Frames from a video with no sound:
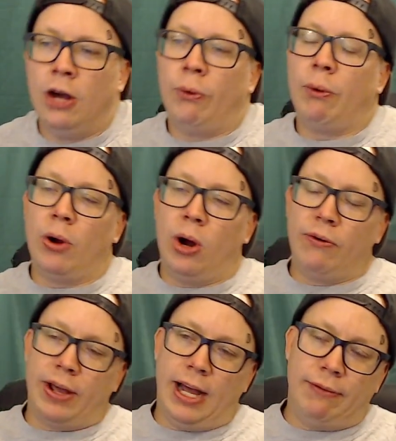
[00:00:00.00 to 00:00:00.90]
We went
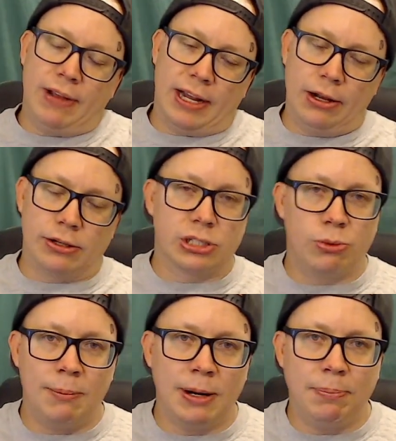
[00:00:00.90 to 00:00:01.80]
over to have like a little
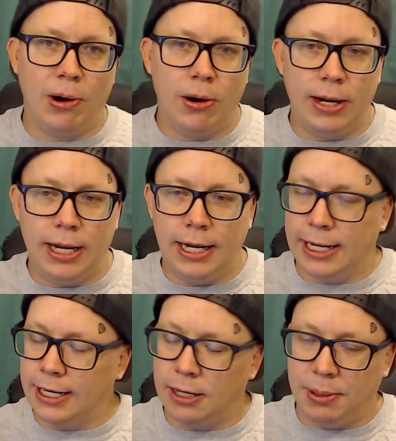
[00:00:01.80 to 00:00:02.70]
swimming party. It
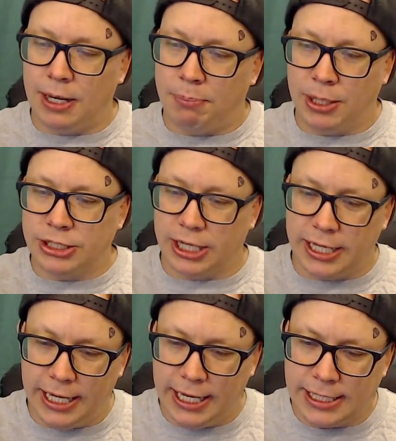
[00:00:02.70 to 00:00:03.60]
ended up being a bunch of
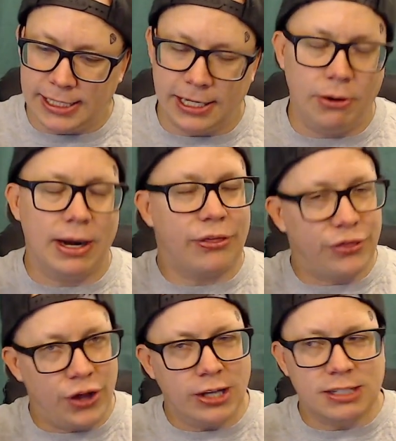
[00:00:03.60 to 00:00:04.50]
kids. And you know what I
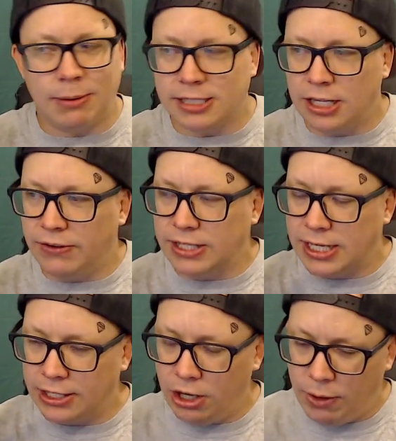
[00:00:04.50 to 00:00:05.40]
thought to myself? I
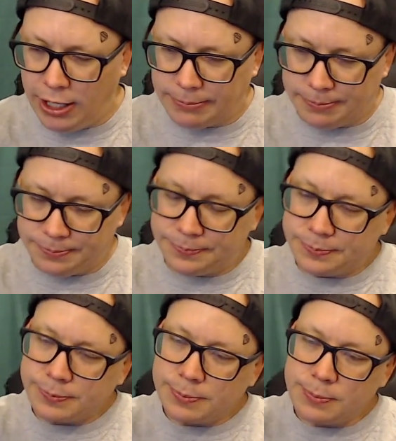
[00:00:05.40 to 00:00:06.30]
said, you know what?
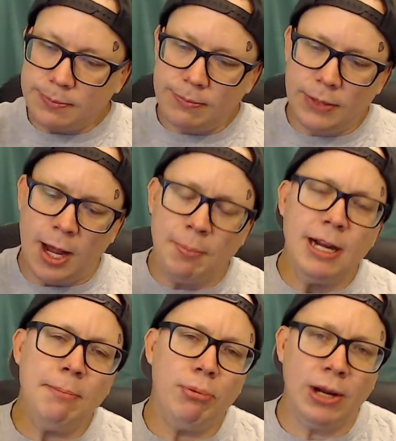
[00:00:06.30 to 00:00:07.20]
I'm
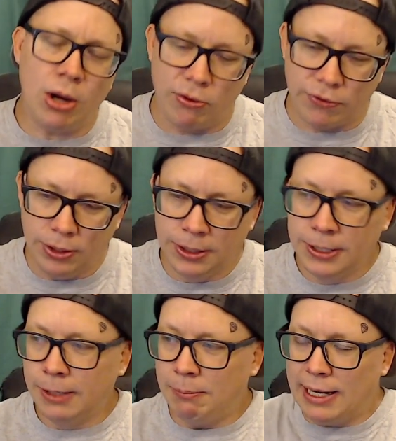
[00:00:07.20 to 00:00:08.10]
going to bring over
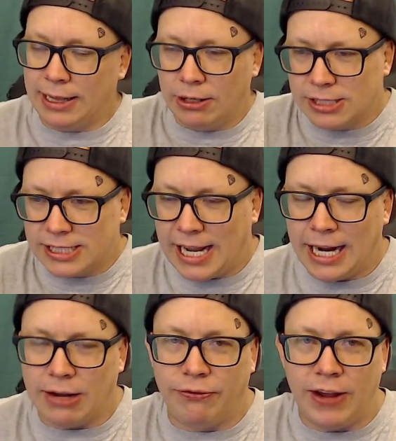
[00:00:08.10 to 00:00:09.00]
my little
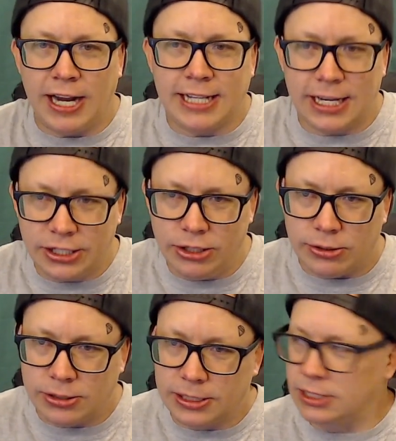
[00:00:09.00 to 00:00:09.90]
stack of fake
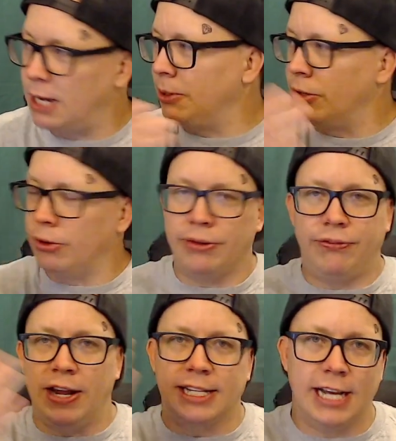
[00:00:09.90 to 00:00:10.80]
tattoos. Because I've been doing the
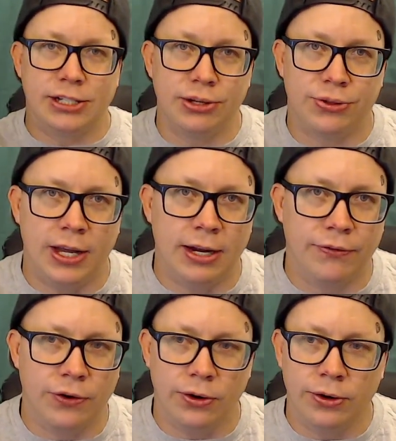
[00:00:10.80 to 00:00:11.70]
fake tattoo thing
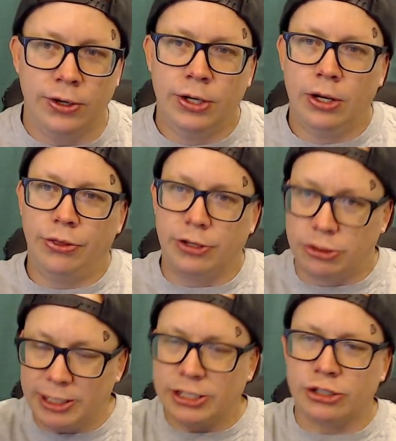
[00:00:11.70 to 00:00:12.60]
for the
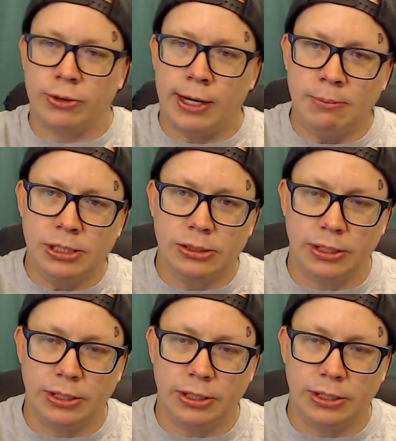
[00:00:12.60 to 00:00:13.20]
Twitch streams.